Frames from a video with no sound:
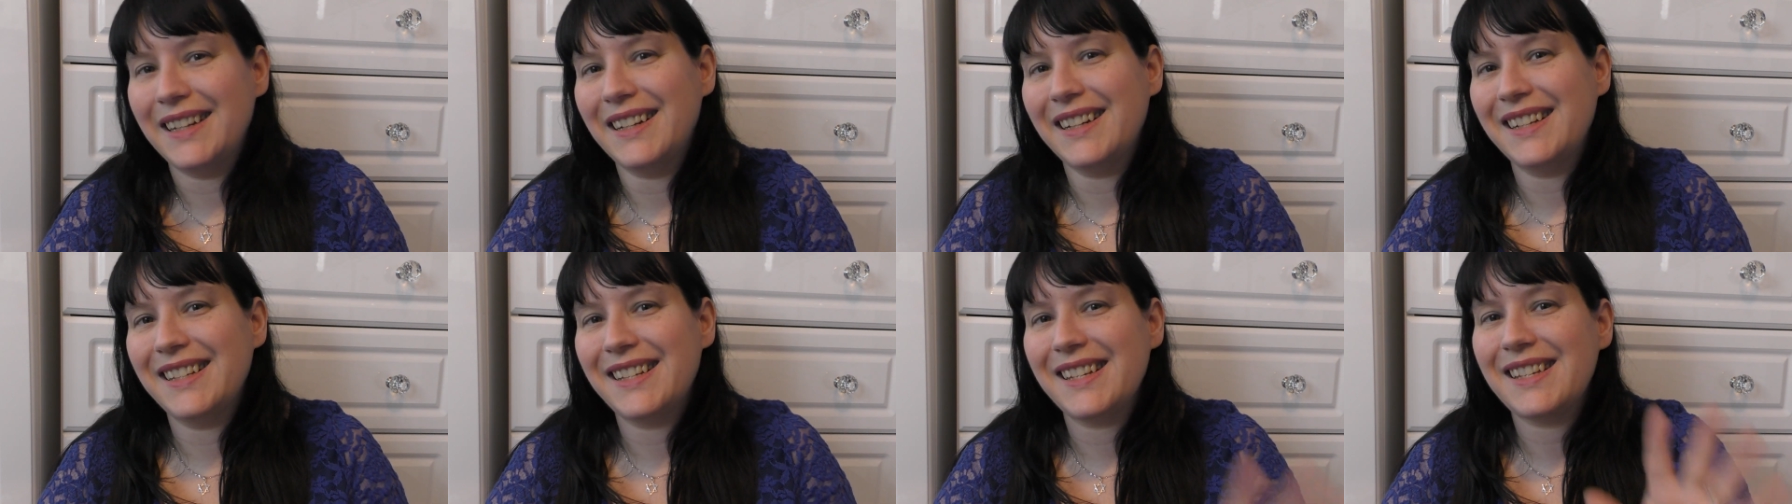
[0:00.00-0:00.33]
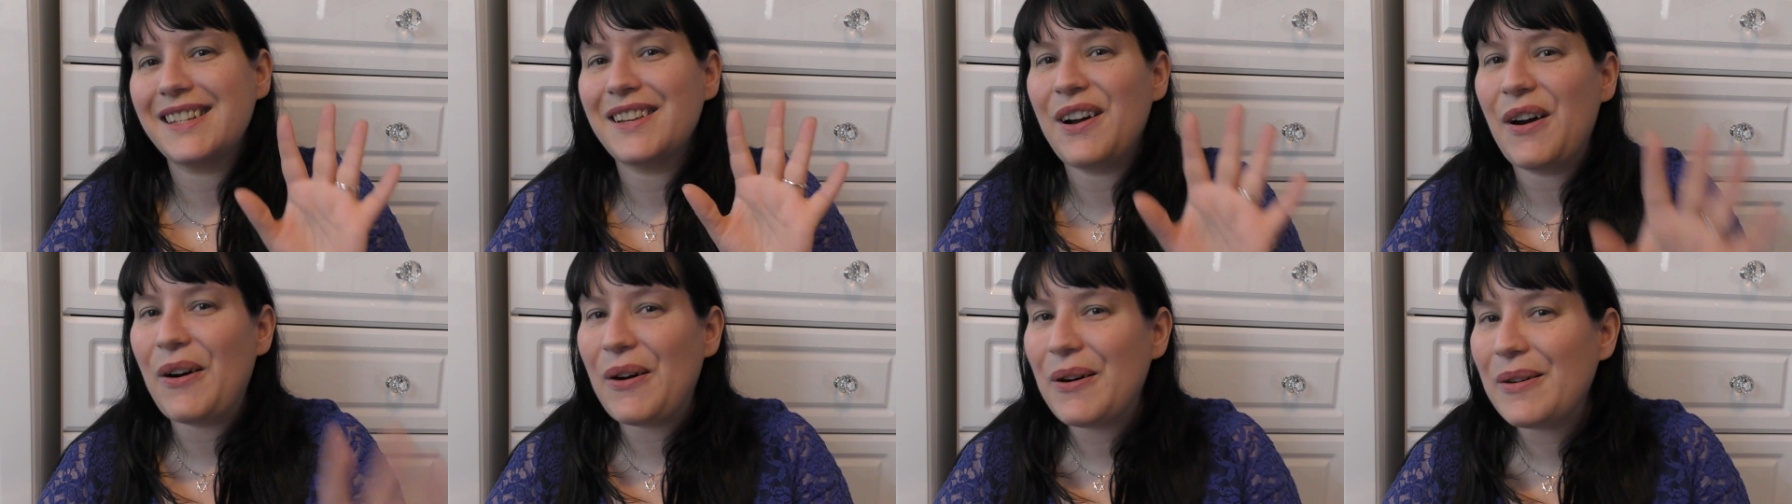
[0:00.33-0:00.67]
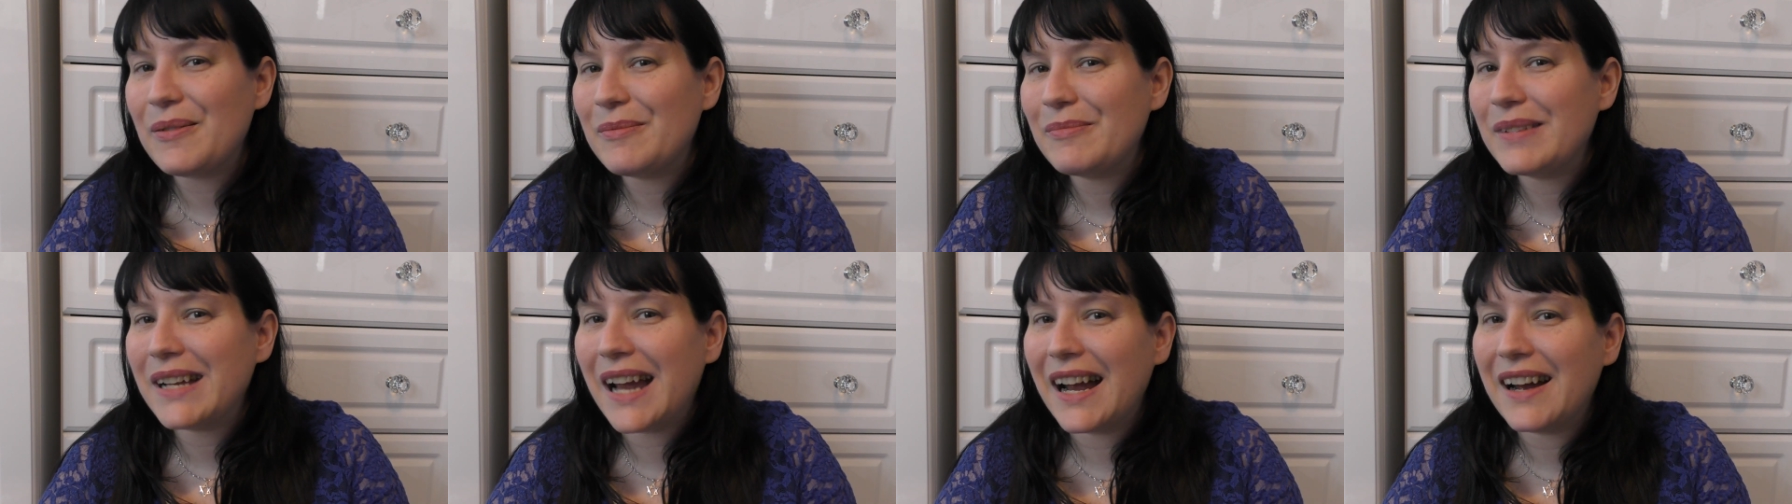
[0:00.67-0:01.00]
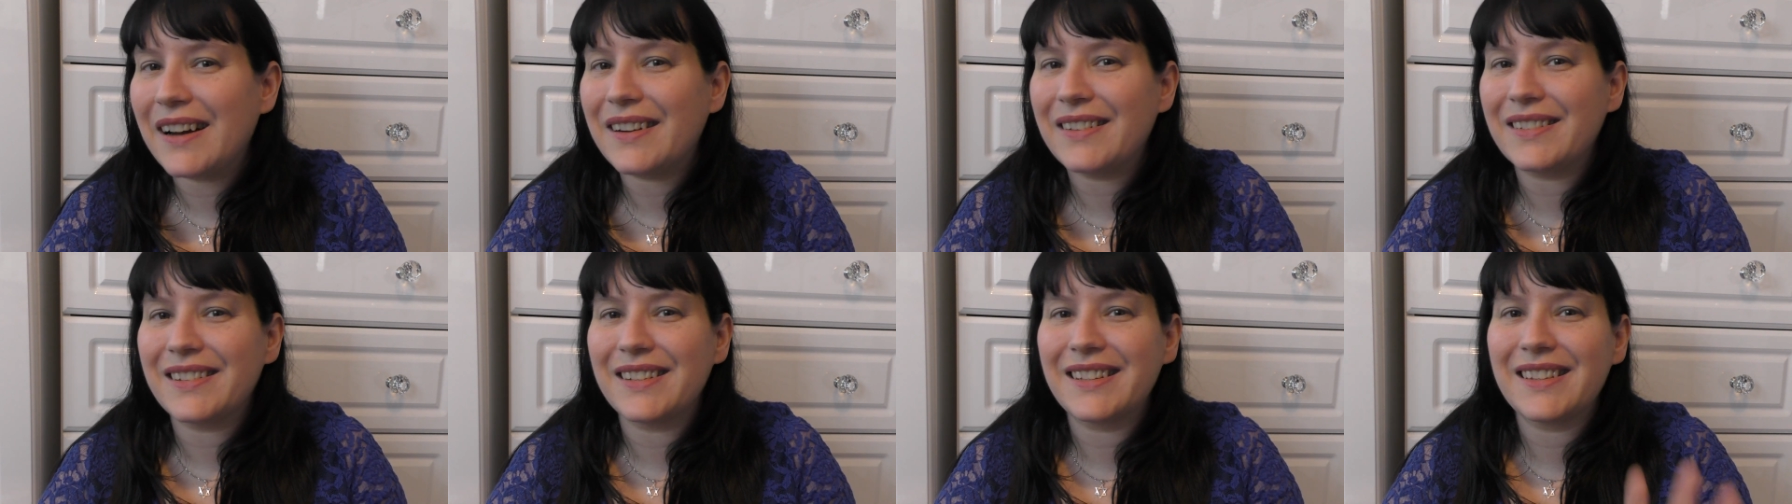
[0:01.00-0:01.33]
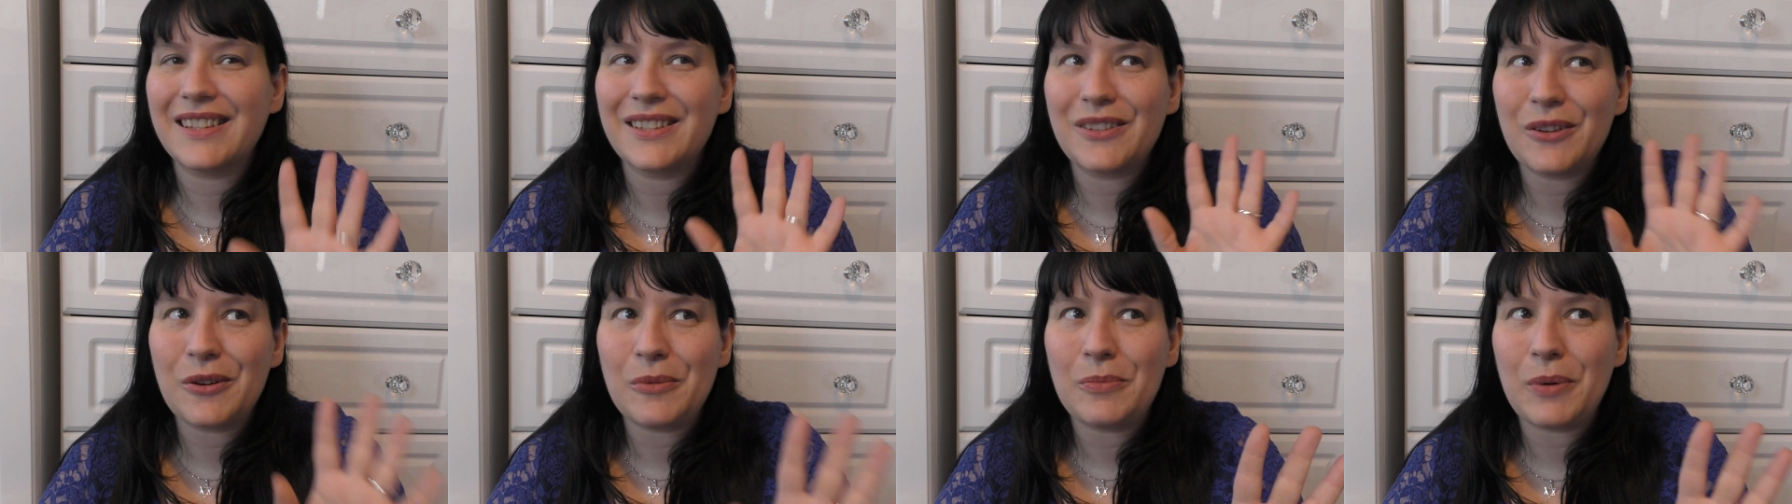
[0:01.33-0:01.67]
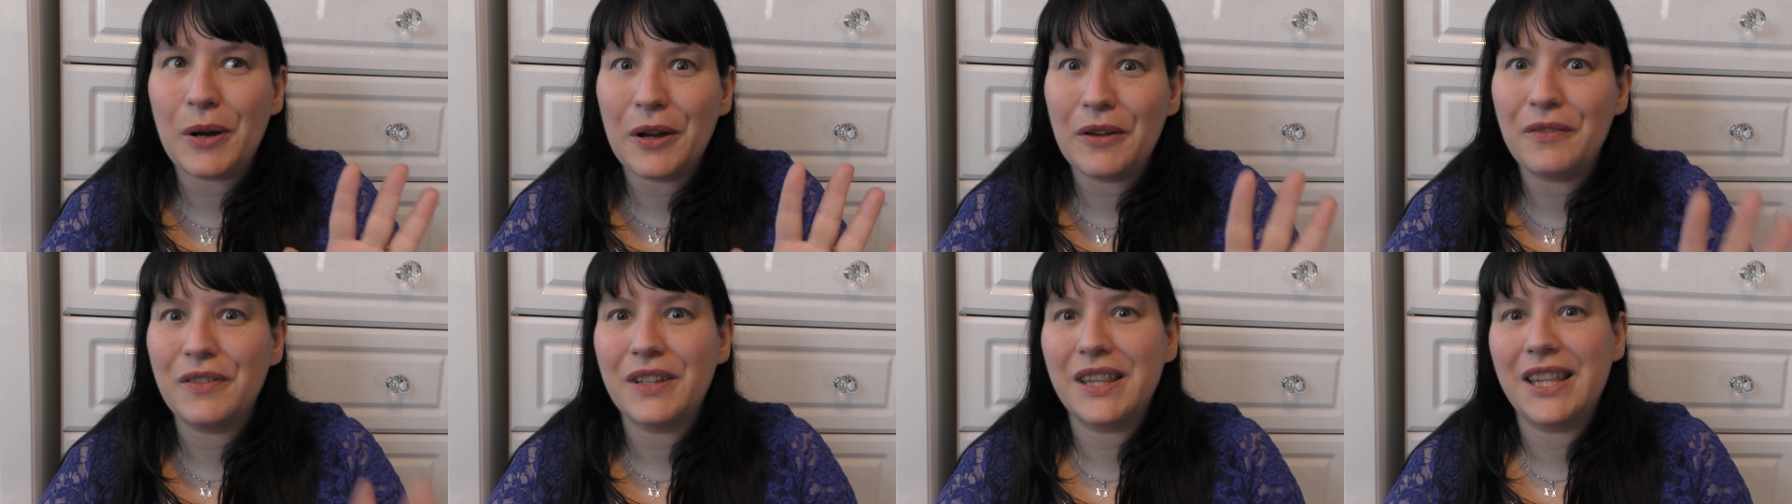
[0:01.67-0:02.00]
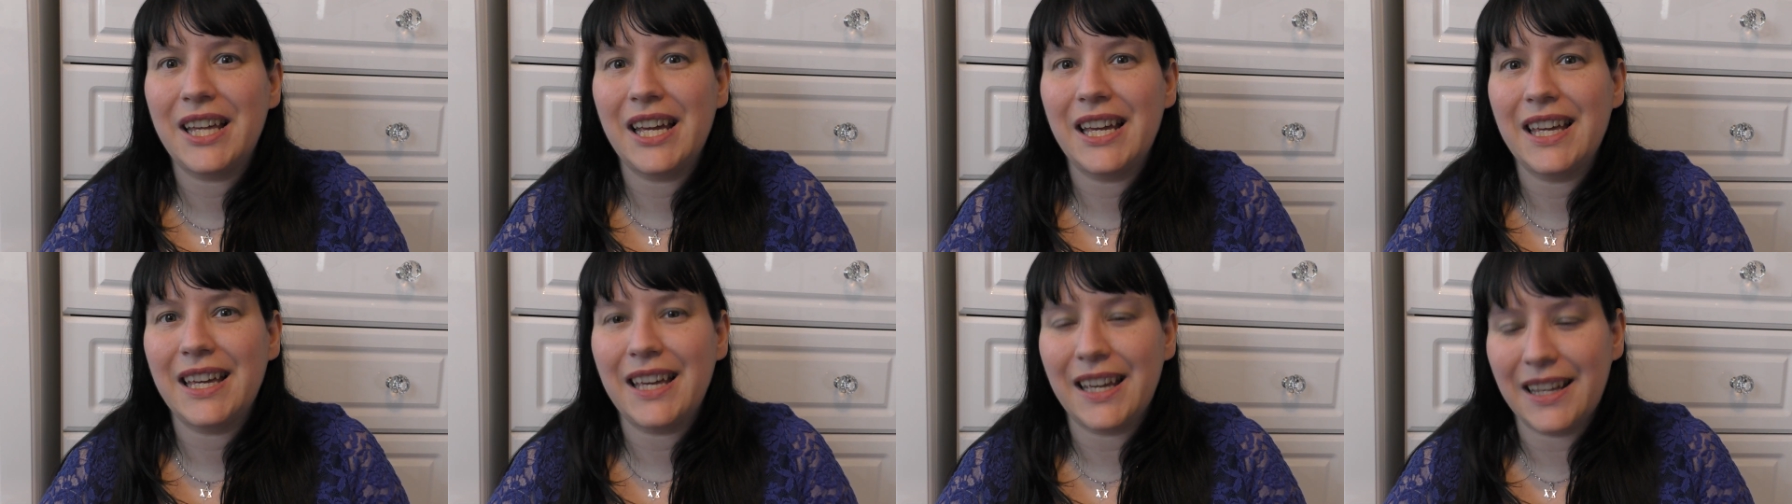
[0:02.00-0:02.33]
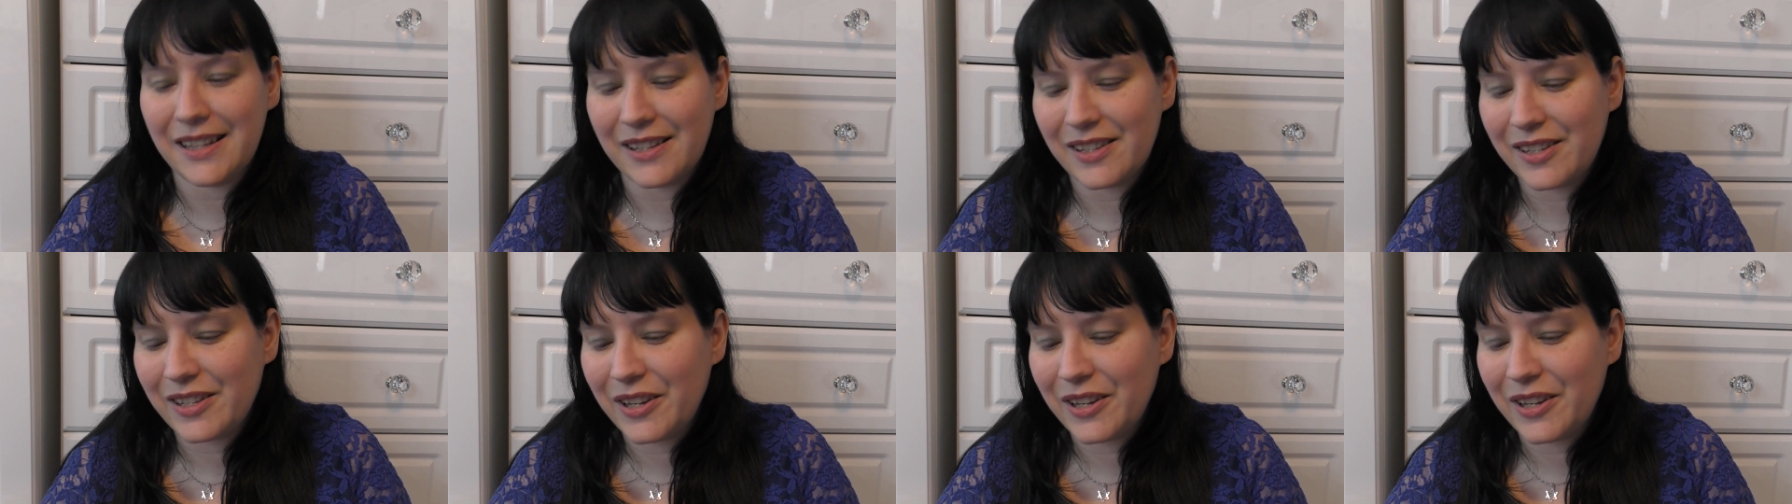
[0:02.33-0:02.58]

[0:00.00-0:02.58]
I just calm down and stop overthinking.